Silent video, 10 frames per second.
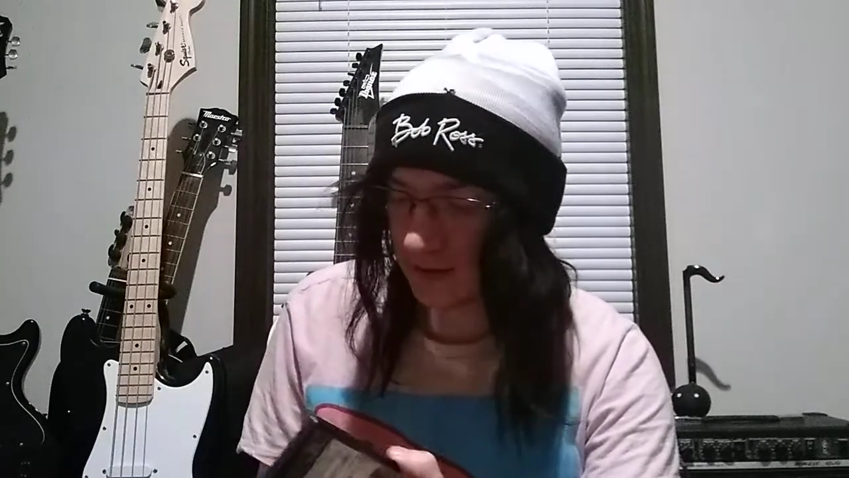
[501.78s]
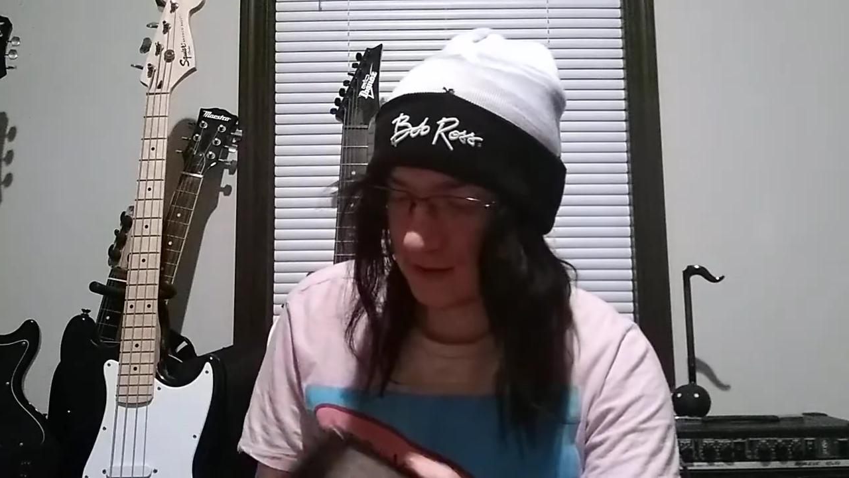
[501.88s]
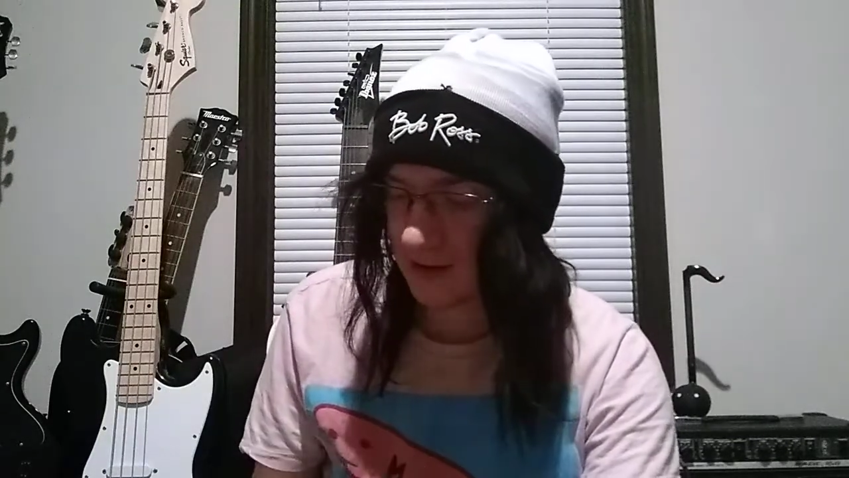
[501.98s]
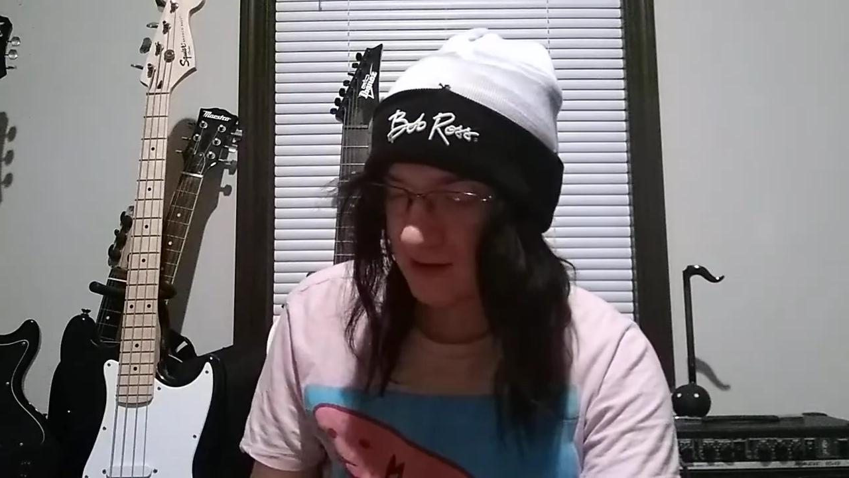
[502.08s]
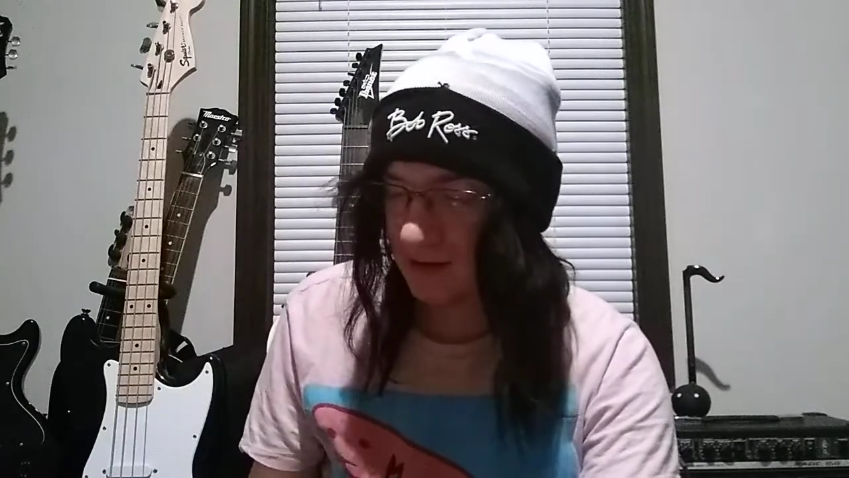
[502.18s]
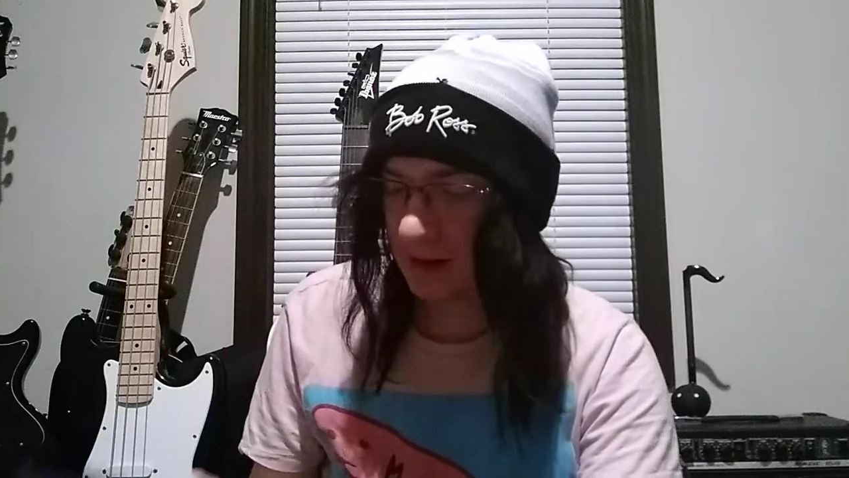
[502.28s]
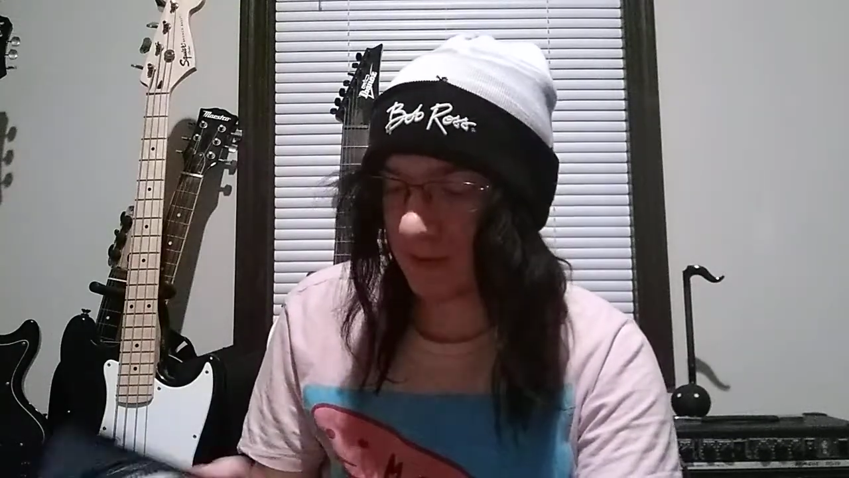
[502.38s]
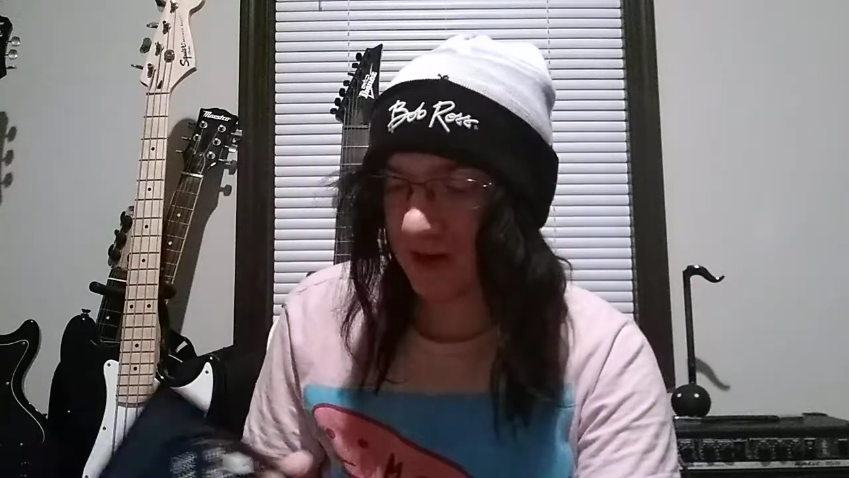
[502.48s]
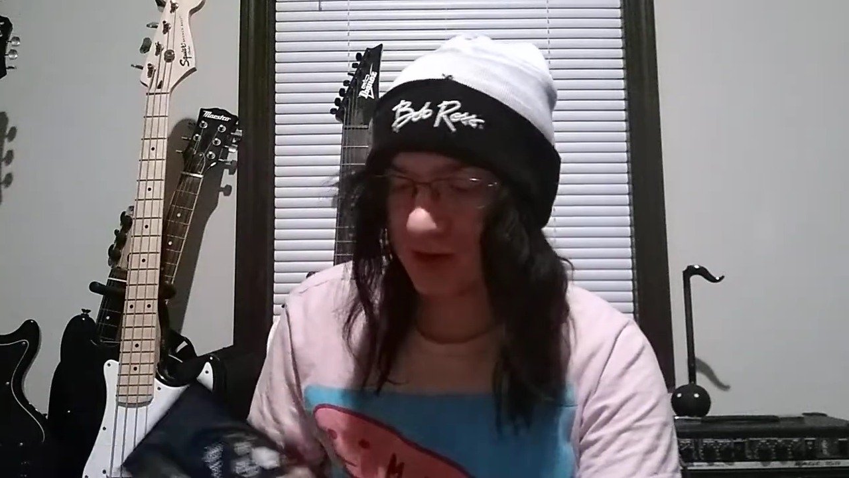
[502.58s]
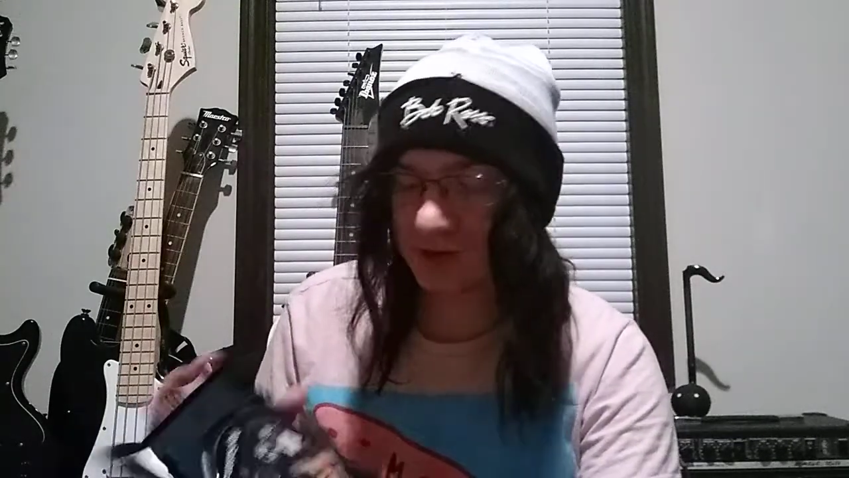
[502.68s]
this game
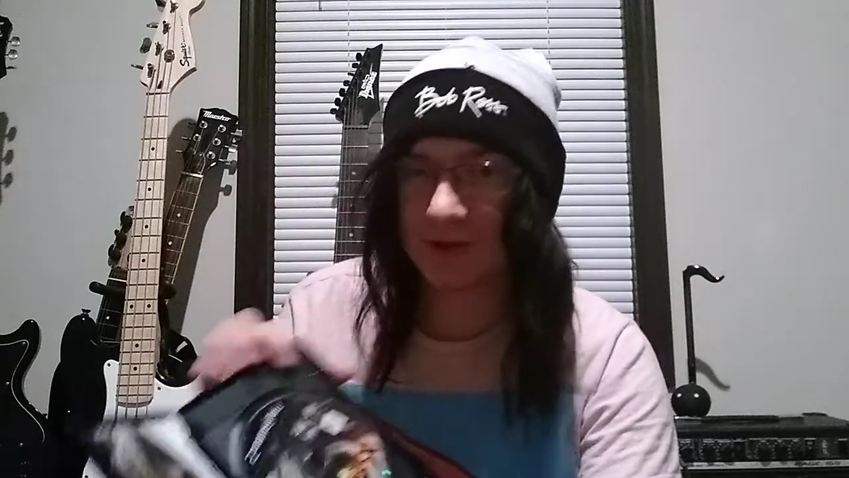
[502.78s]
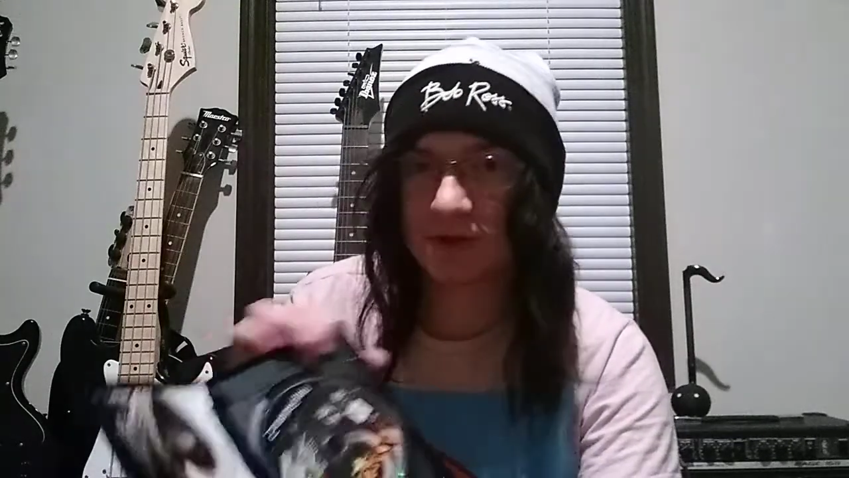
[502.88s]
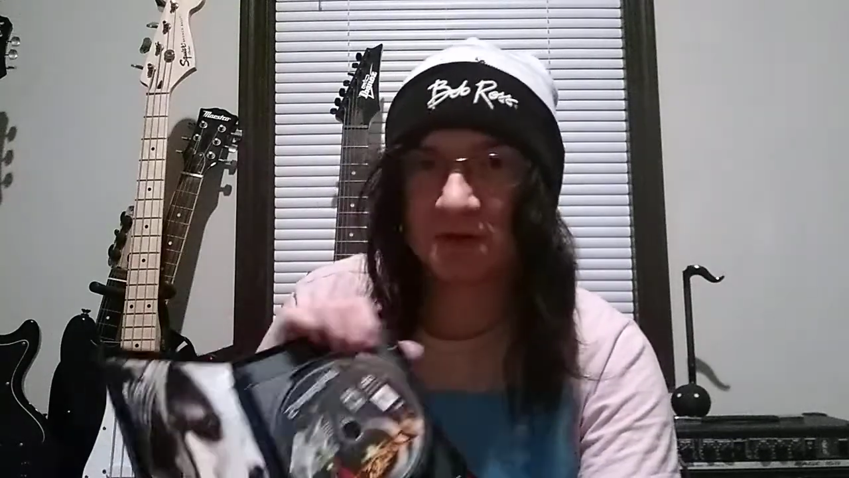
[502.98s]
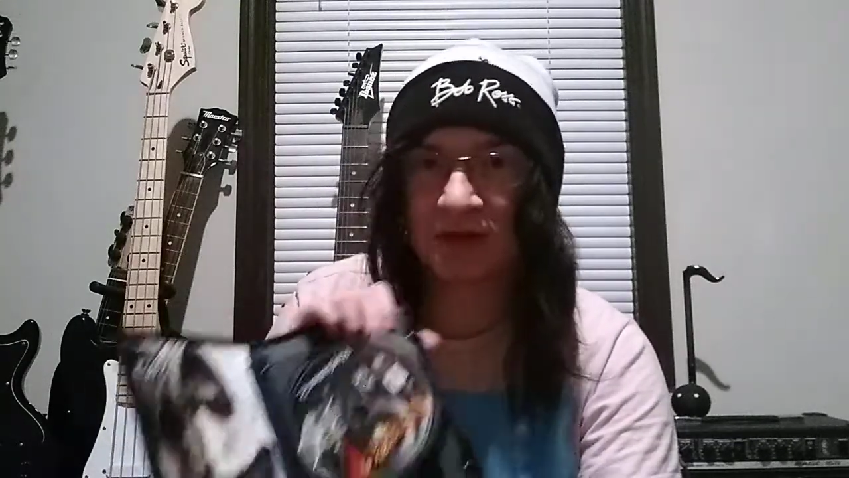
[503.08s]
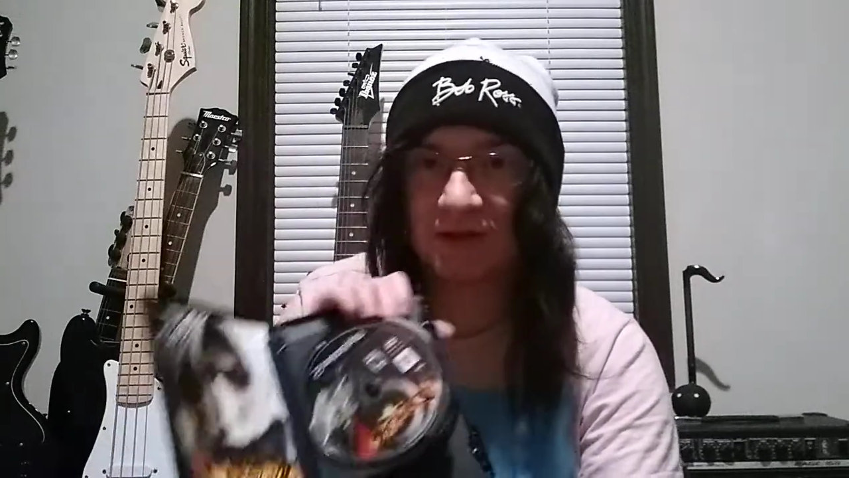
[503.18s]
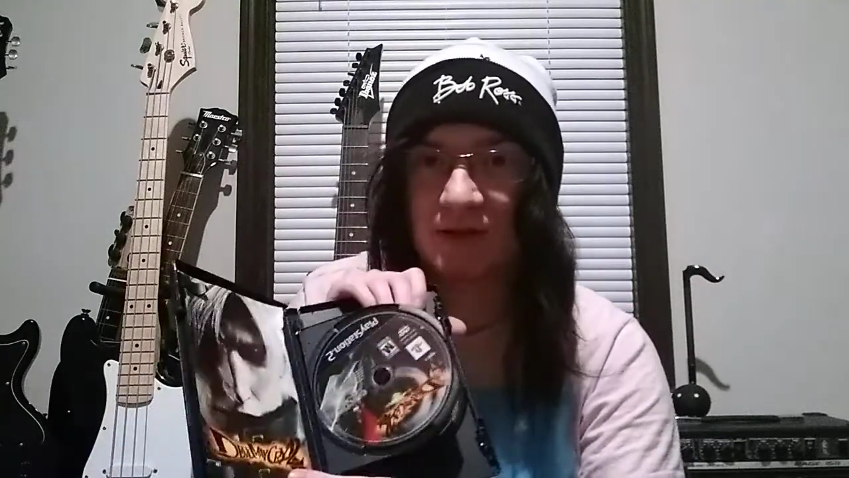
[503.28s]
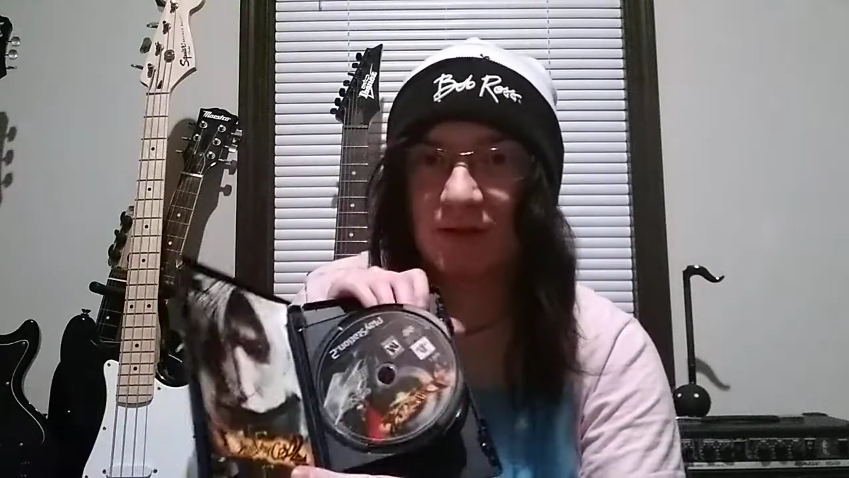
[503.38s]
is actually 2 discs.